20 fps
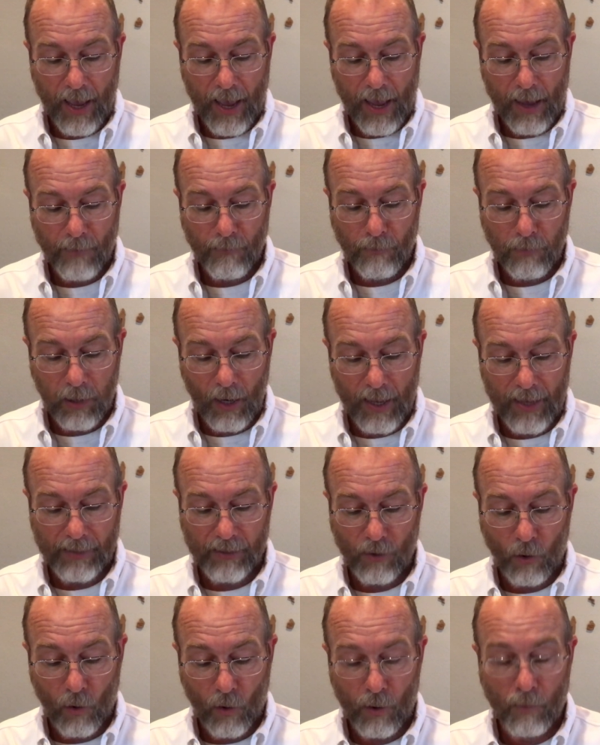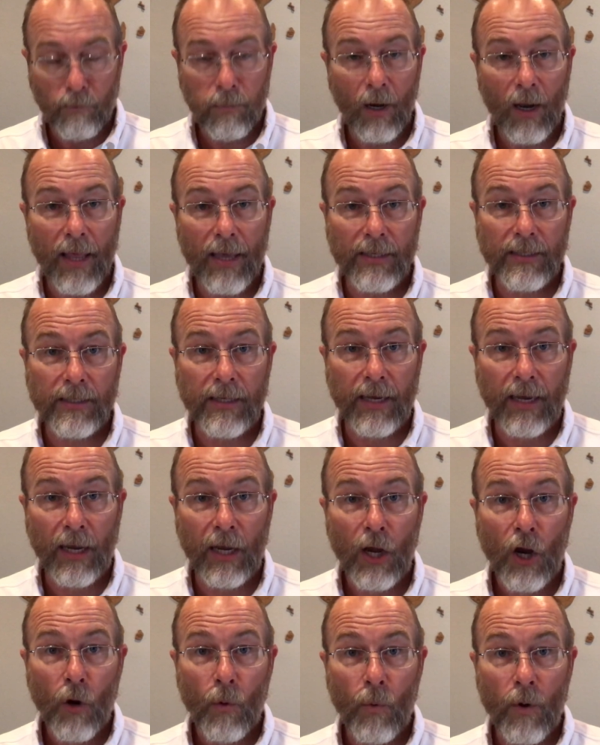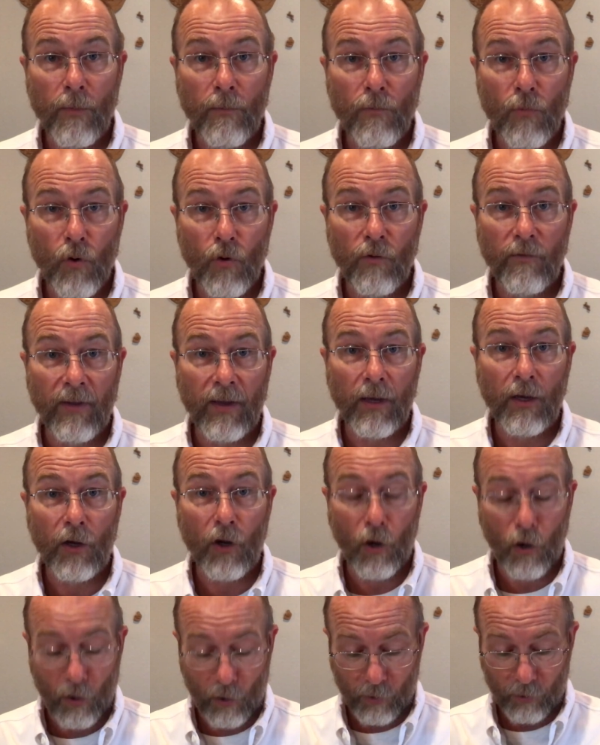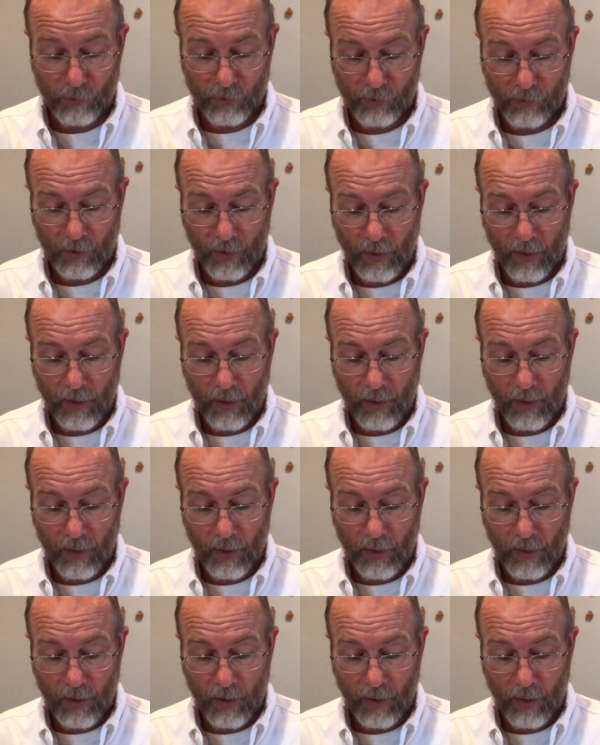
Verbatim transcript: and bless or blessing removing curse.